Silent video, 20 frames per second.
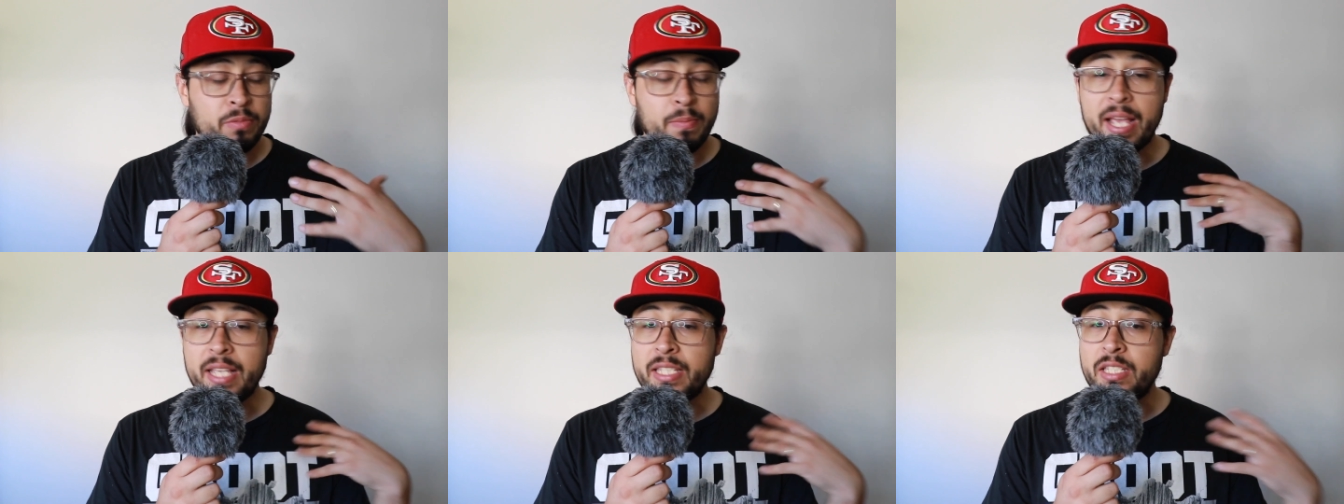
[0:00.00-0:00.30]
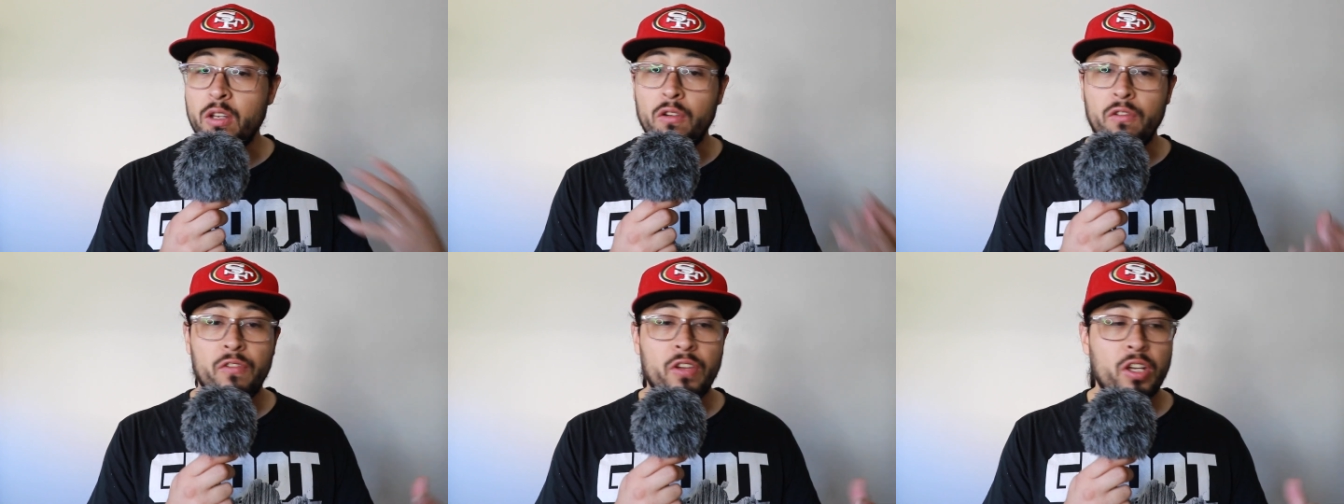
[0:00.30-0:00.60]

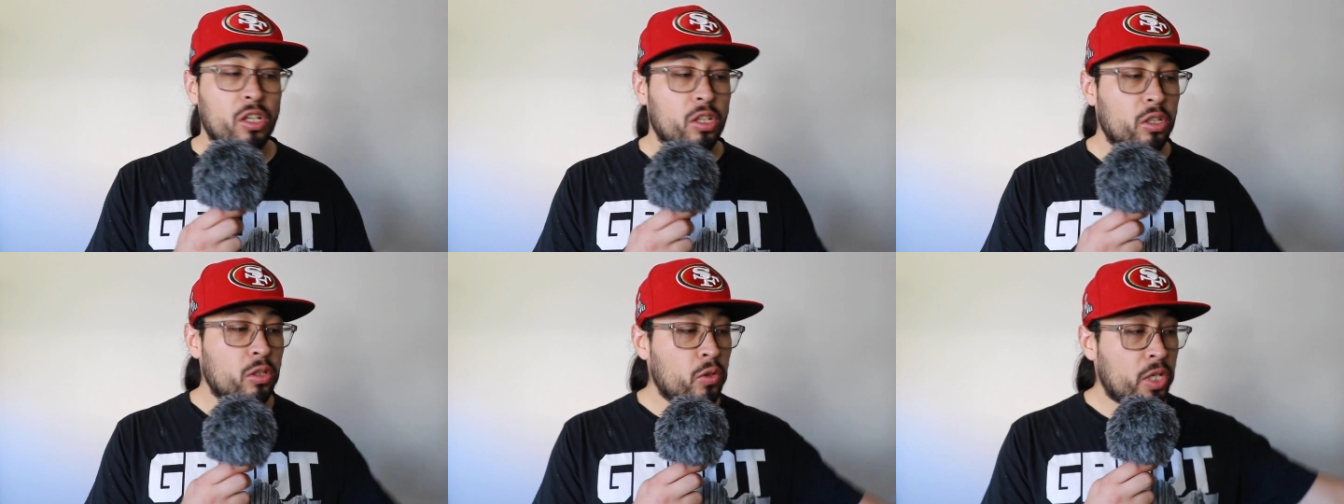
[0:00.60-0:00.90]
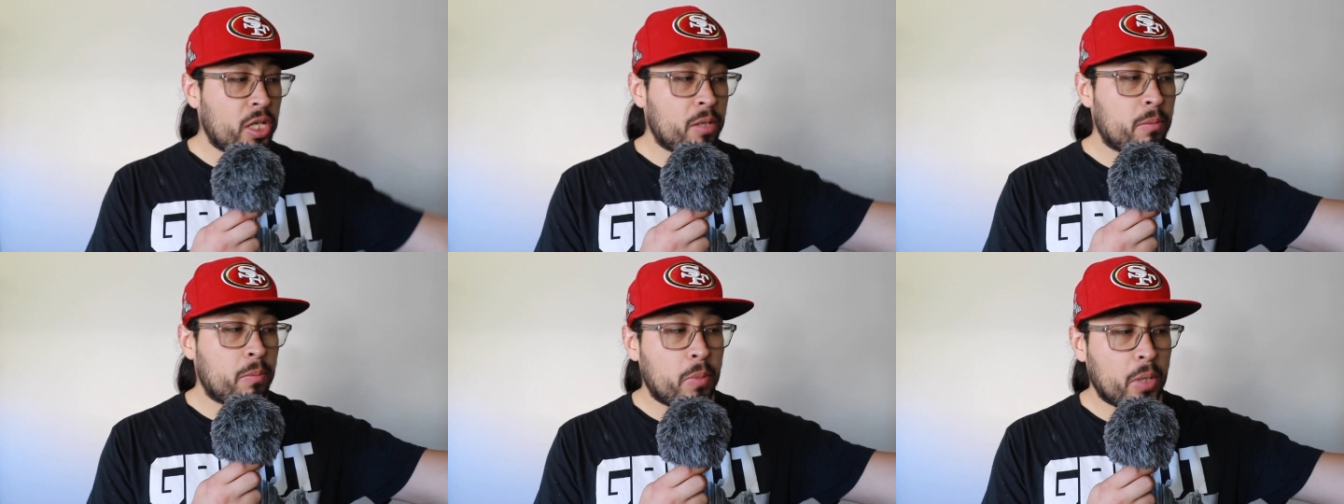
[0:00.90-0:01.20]
myself
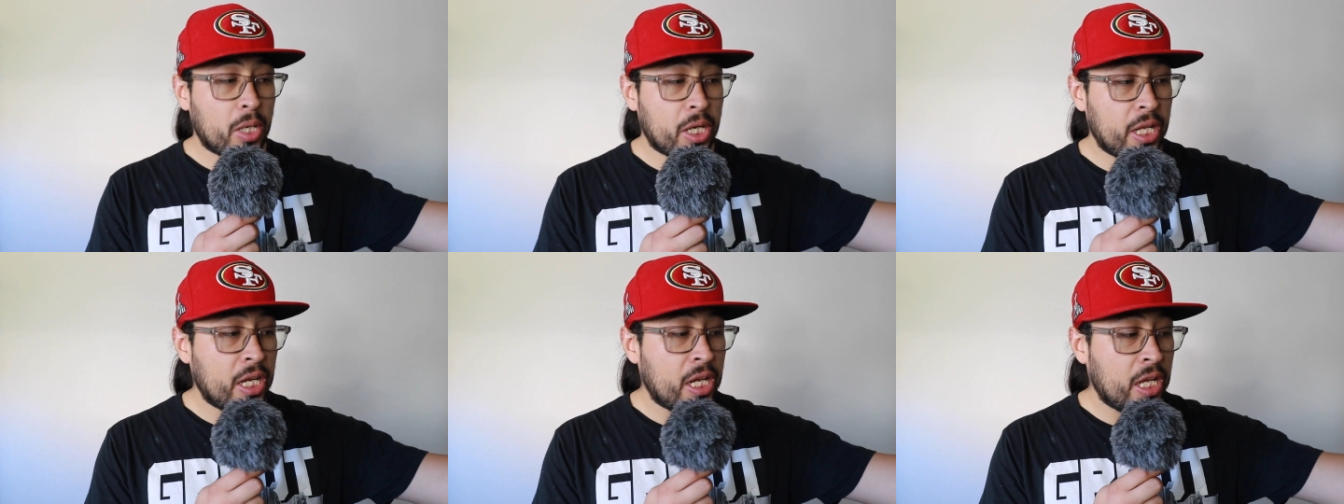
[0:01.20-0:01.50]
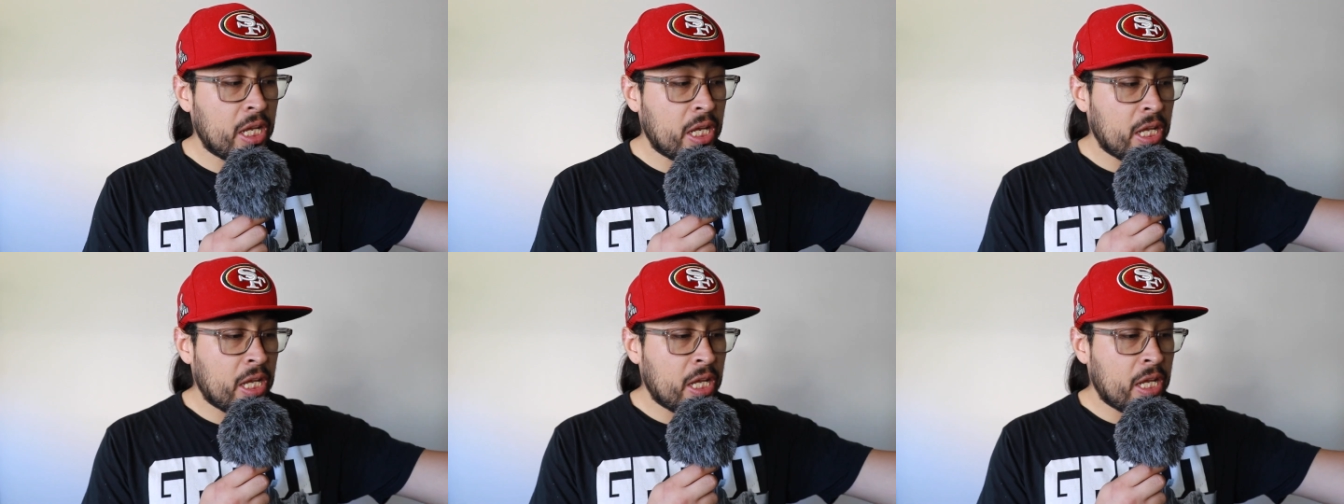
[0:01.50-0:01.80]
included, but,
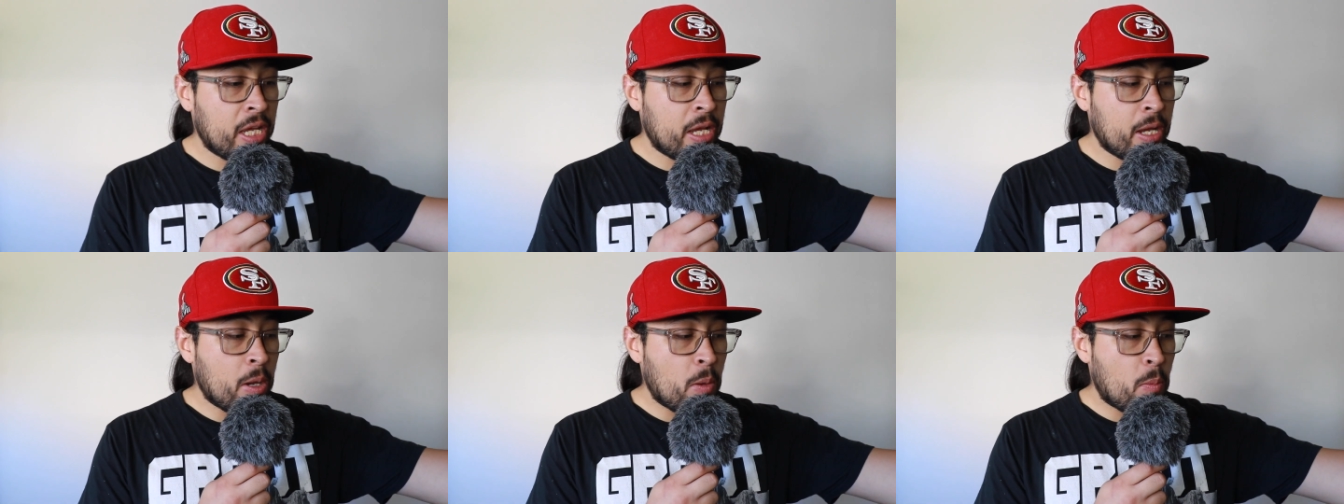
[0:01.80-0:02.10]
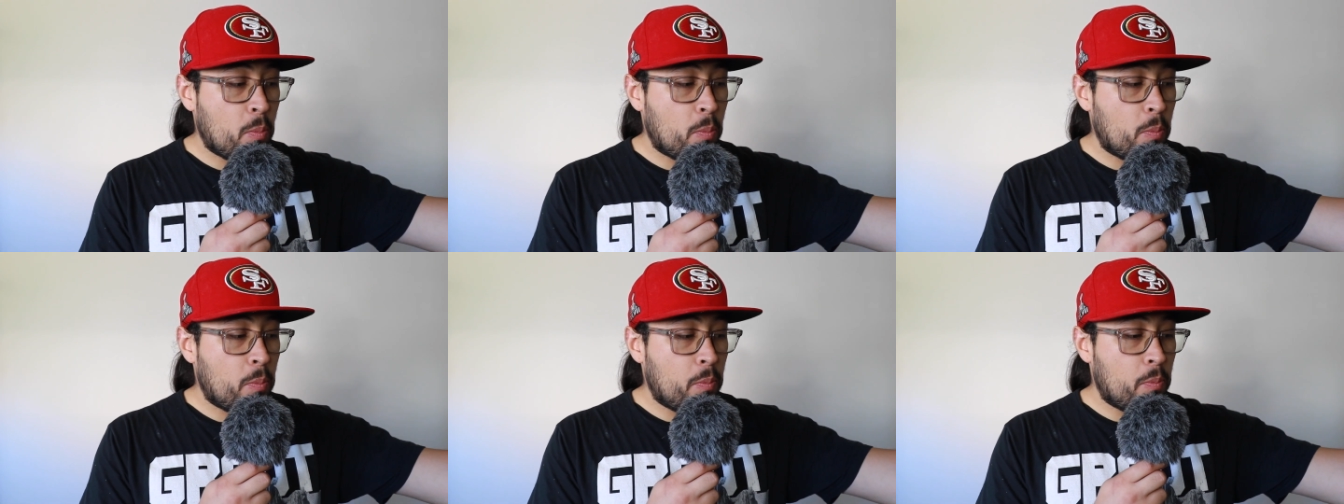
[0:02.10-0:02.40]

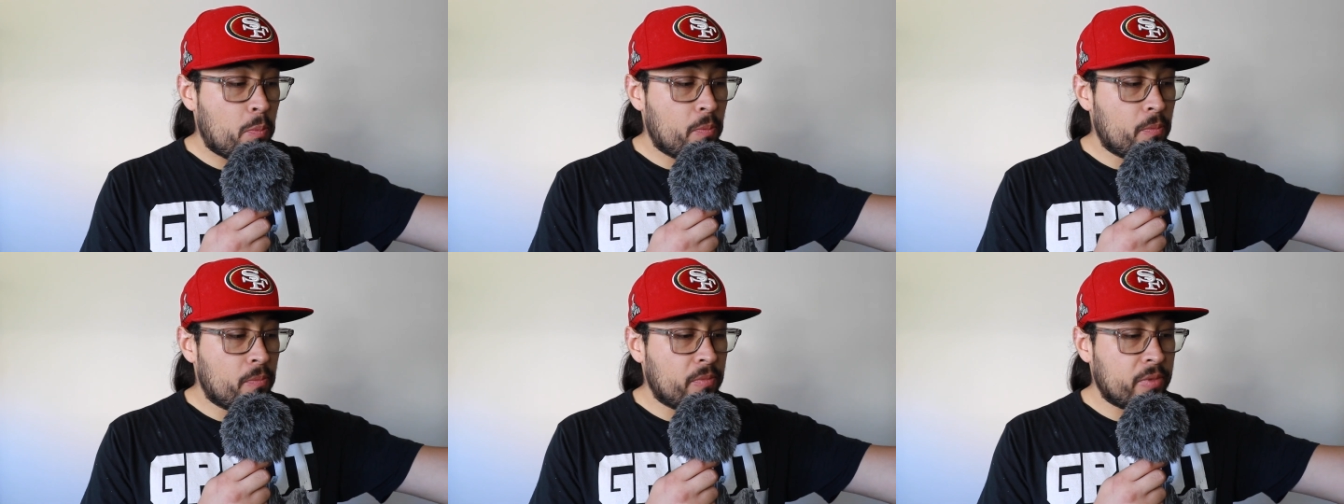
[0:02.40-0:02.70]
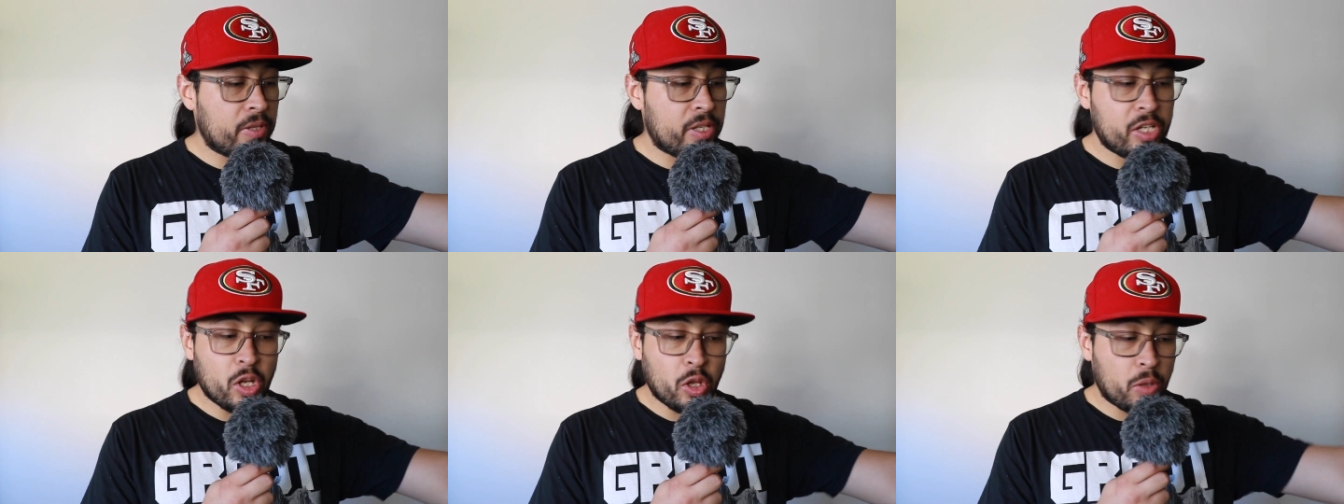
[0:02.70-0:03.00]

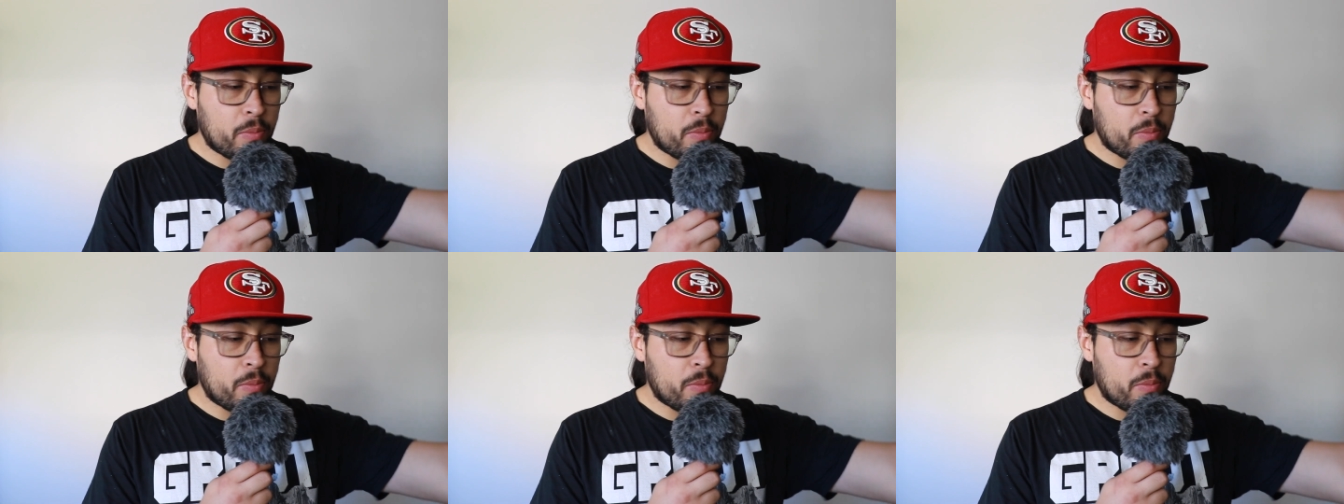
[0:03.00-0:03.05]
you know,